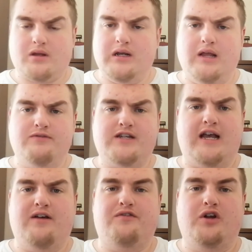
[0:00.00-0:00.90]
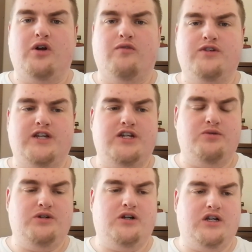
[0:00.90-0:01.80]
I'd love to have a
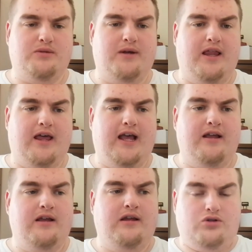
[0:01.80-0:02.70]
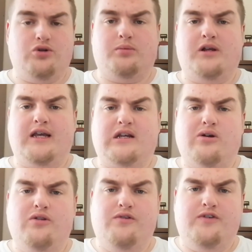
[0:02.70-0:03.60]
conversation with you guys about that. Drop a like
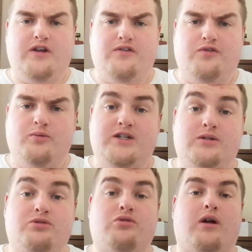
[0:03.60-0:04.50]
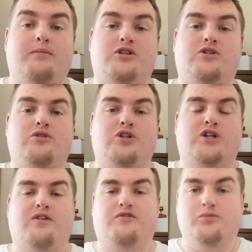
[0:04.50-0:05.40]
on the video for me, subscribe to the
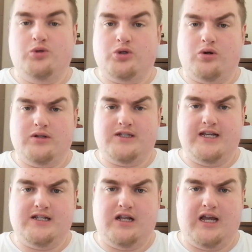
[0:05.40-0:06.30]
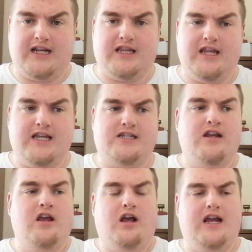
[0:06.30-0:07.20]
channel for more content like this.
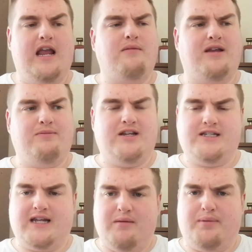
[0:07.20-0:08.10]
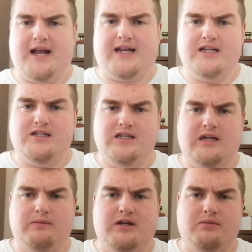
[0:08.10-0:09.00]
I am aiming to get back into
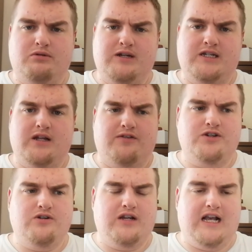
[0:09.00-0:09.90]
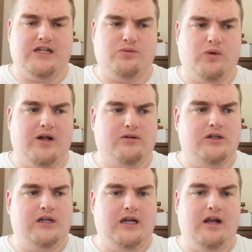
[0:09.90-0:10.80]
the WWE stuff soon as well.
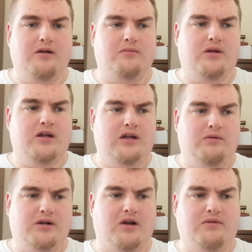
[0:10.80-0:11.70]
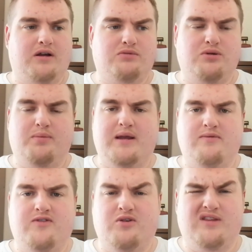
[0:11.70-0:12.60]
We're coming up to a
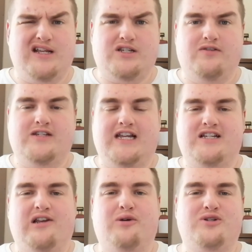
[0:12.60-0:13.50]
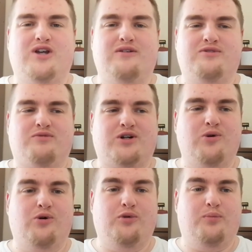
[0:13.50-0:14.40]
pay-per-view and that stuff takes a long time to
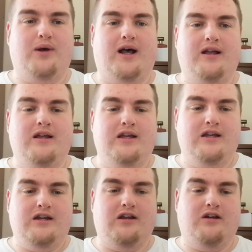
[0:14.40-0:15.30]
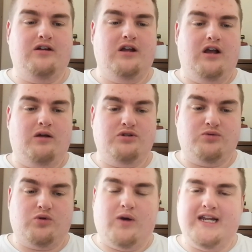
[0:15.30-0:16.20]
record, but, you know, I was
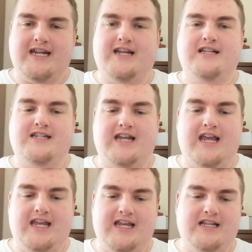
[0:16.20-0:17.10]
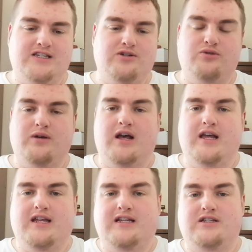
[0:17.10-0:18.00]
quite eager to get into
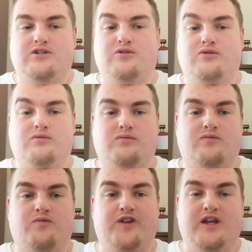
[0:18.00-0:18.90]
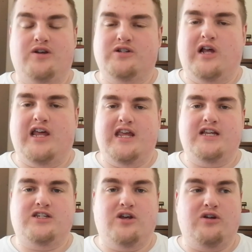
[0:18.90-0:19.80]
videos
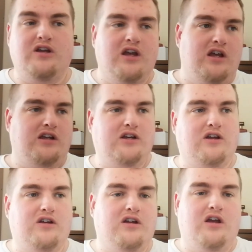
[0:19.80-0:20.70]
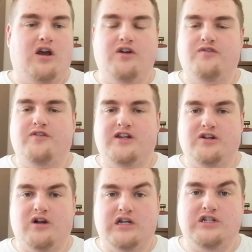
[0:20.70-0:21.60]
this, so, you know, hopefully you
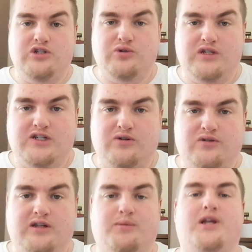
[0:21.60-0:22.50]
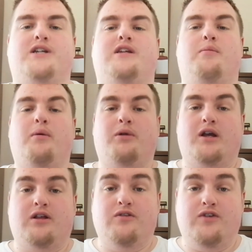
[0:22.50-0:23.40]
guys enjoy this sort of thing. But like I said, pop a
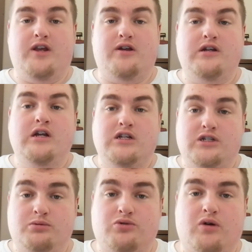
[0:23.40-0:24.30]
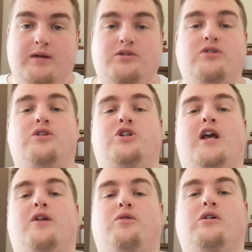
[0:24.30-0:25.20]
like on the video, subscribe to the
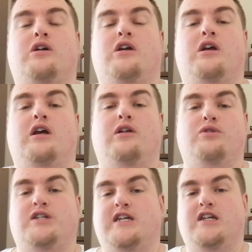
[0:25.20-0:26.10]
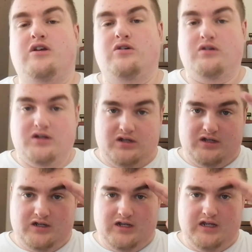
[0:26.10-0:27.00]
channel, and I will see you
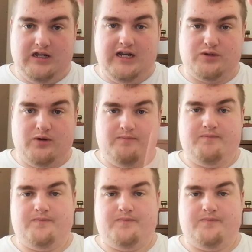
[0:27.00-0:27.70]
in the next one.